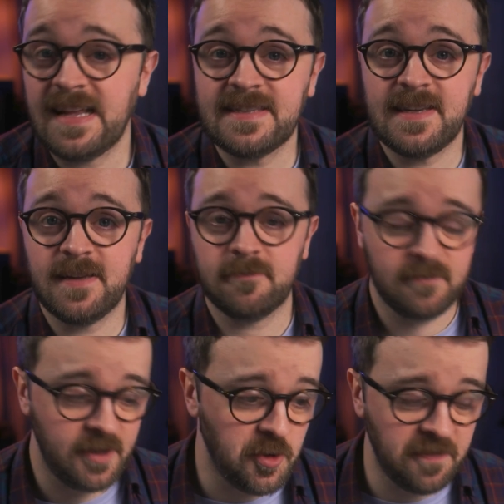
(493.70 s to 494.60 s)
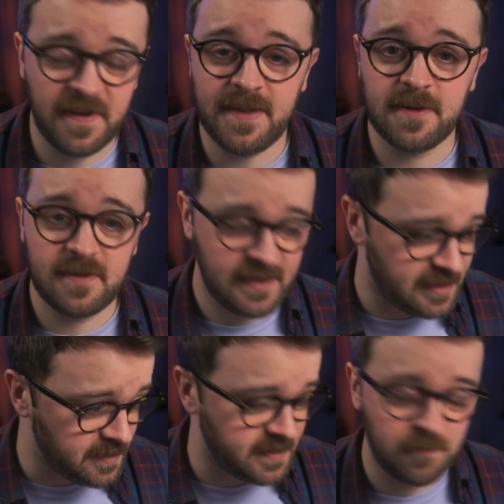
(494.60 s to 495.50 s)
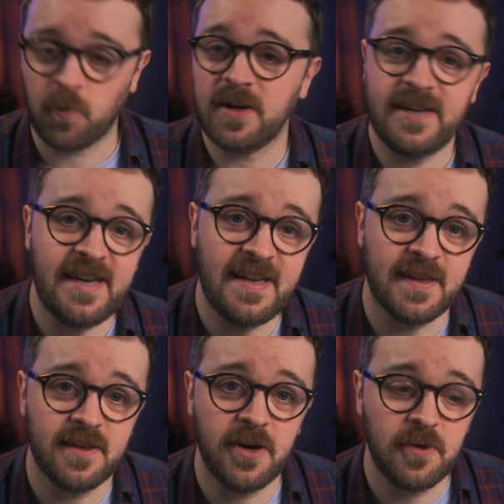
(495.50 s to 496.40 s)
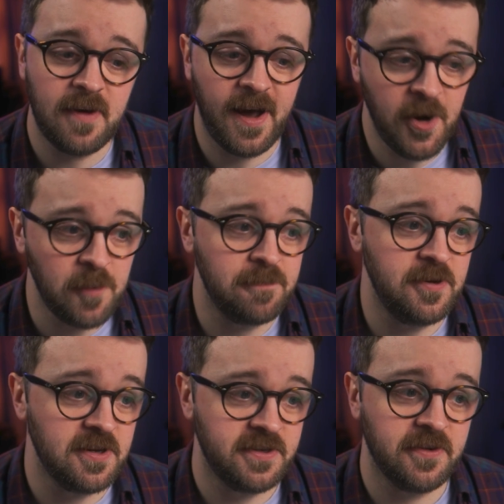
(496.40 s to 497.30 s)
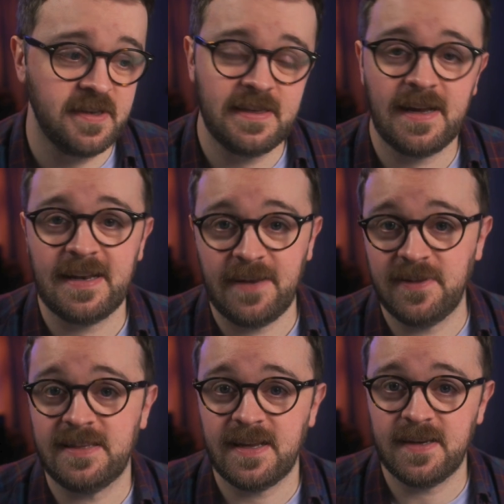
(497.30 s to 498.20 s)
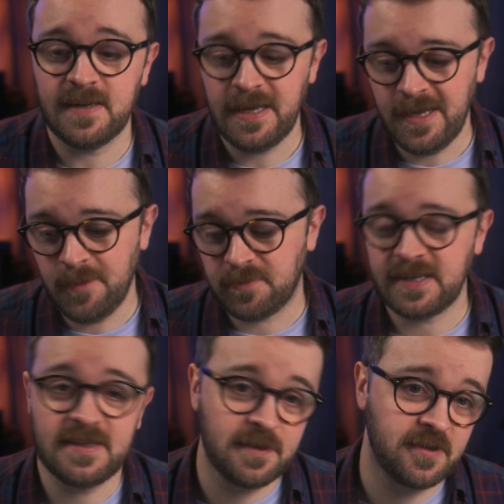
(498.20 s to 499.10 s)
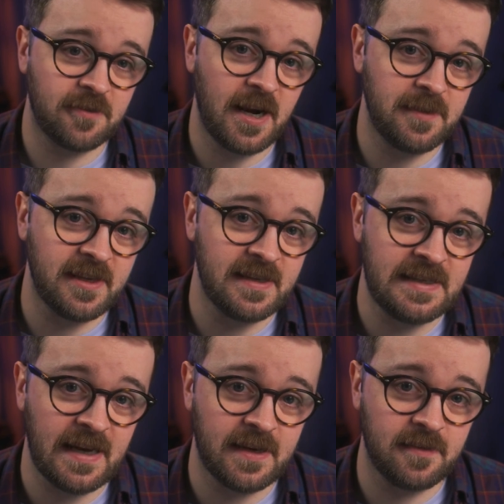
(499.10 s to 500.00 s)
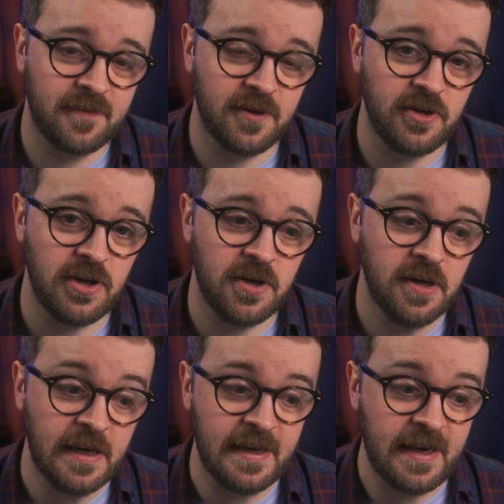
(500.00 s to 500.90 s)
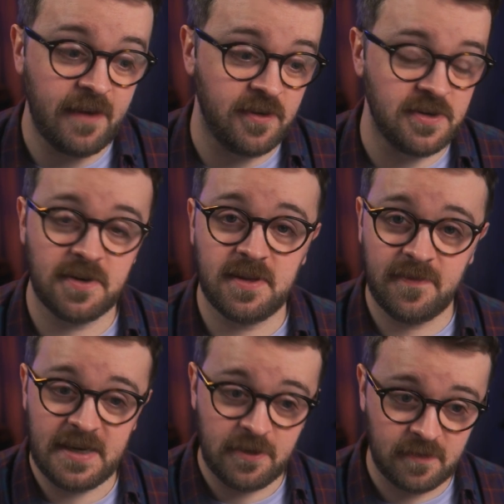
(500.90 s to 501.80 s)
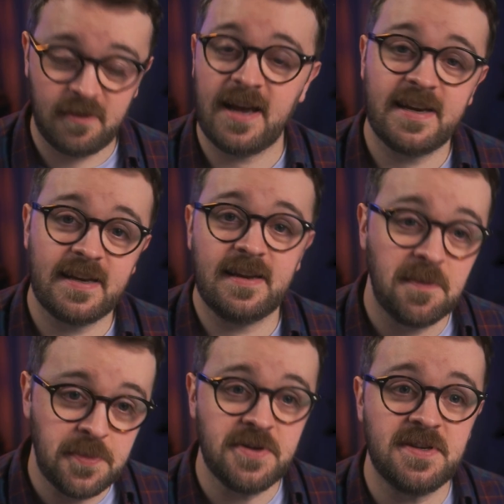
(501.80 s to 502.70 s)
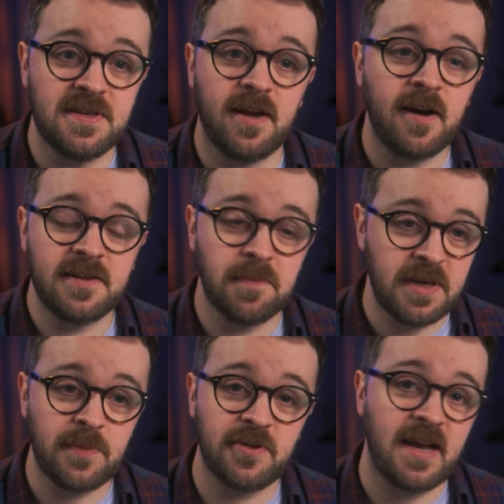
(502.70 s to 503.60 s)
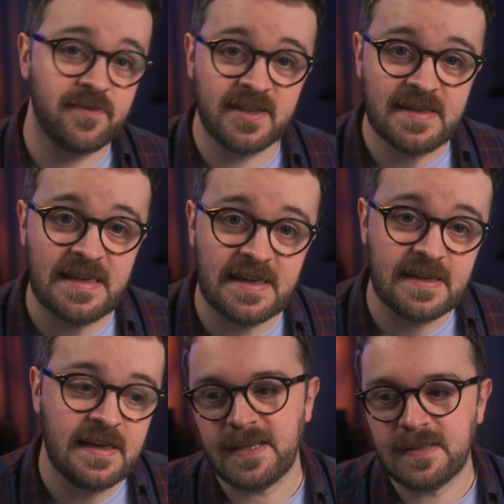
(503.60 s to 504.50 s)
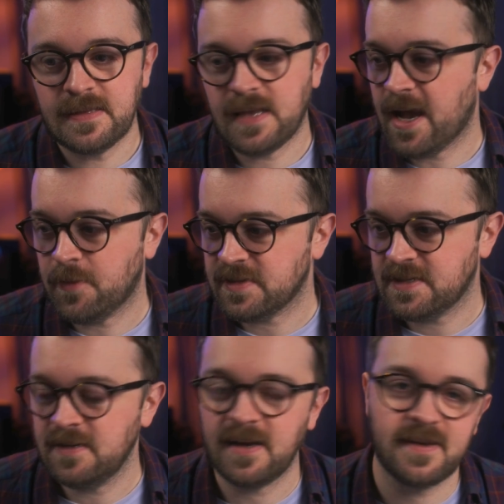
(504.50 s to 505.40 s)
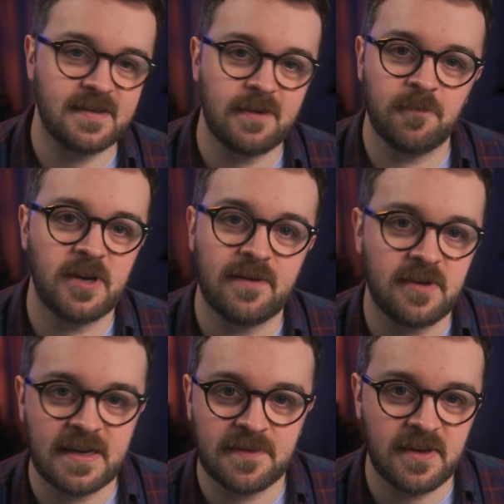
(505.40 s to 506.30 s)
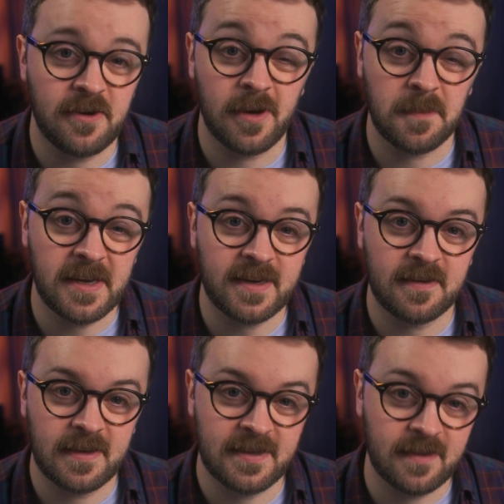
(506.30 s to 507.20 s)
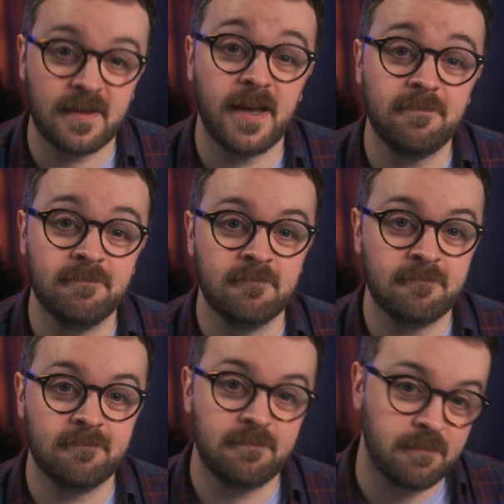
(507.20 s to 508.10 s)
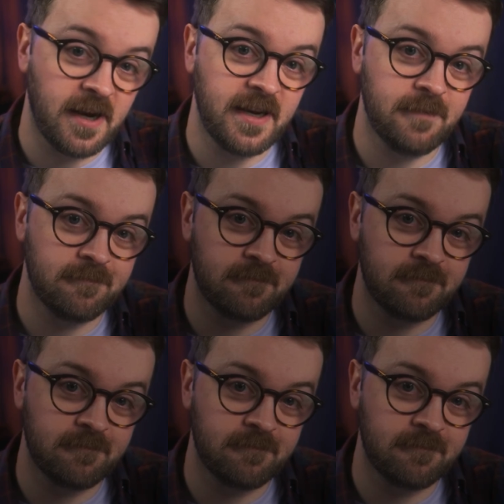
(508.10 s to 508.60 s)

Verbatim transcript: And that's it. No filler, just what you need to know. I hope you enjoyed that. If you did, please subscribe to the channel if you're new. If you enjoyed the video, like it. It pushes it out to people who haven't seen it. And I will see you guys in whatever next video we make. Until then, bye.